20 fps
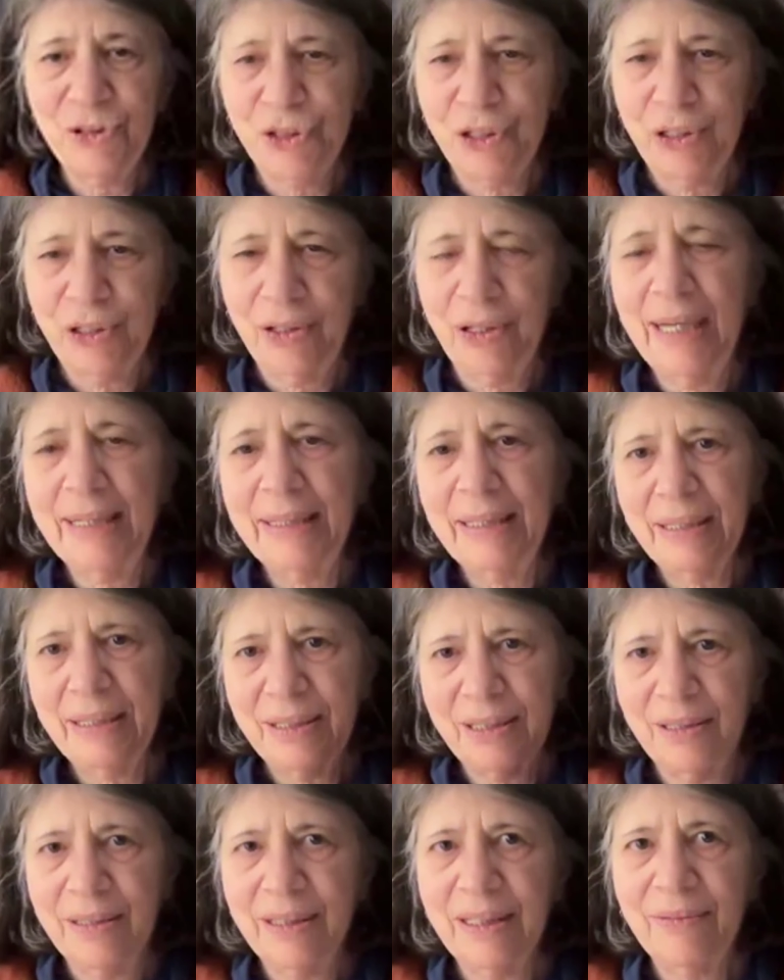this year I
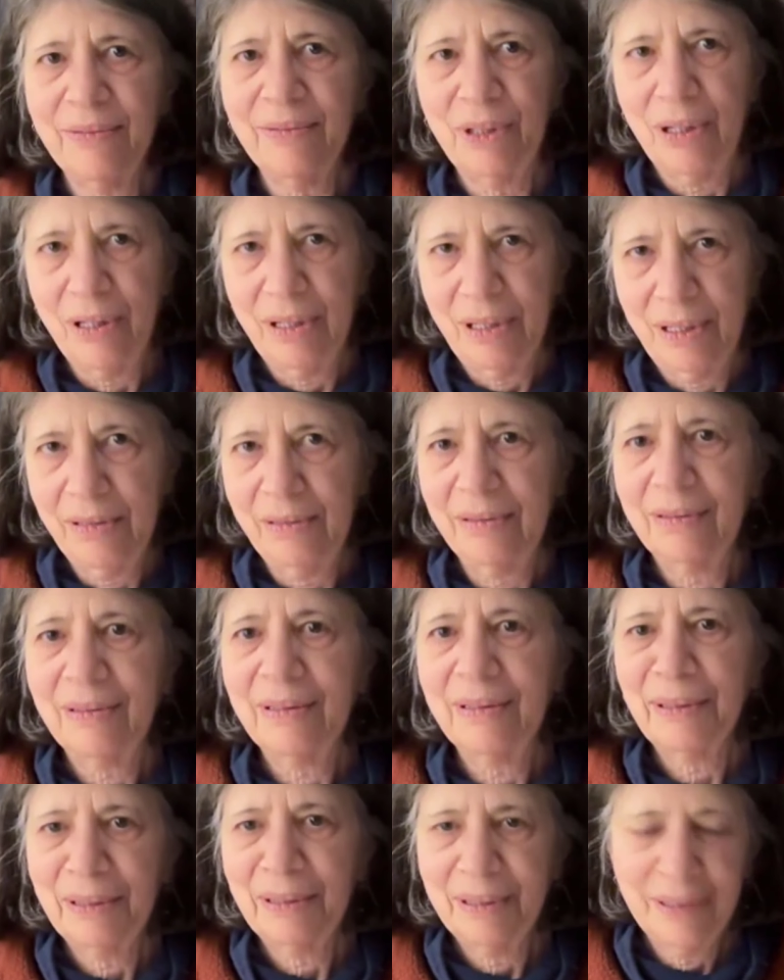need to leave it
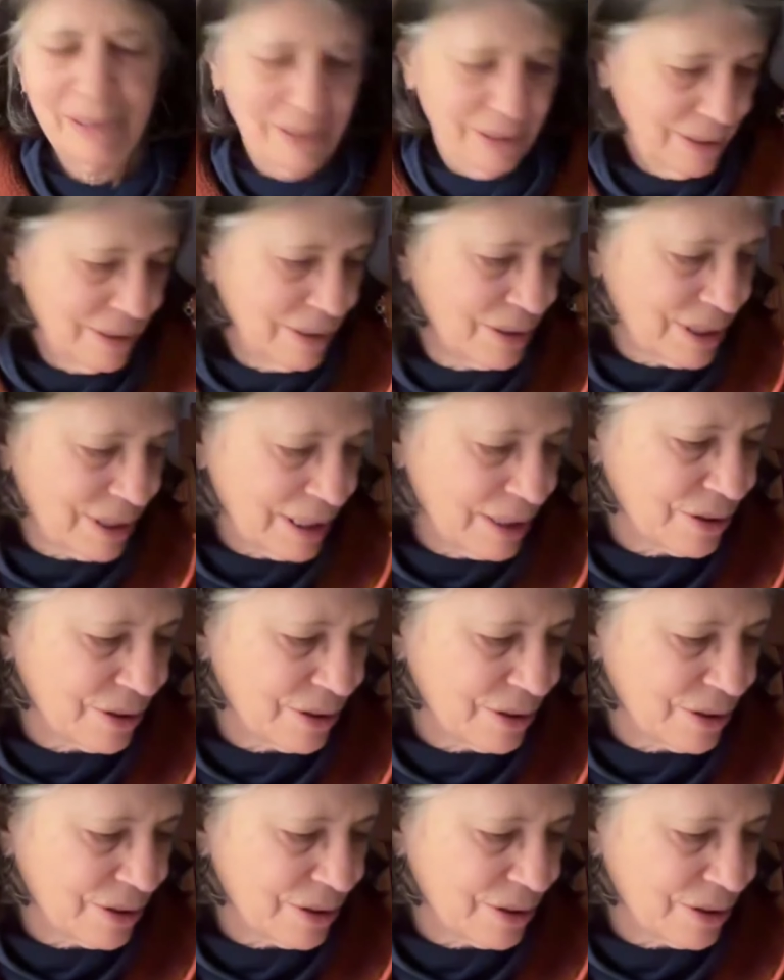all. You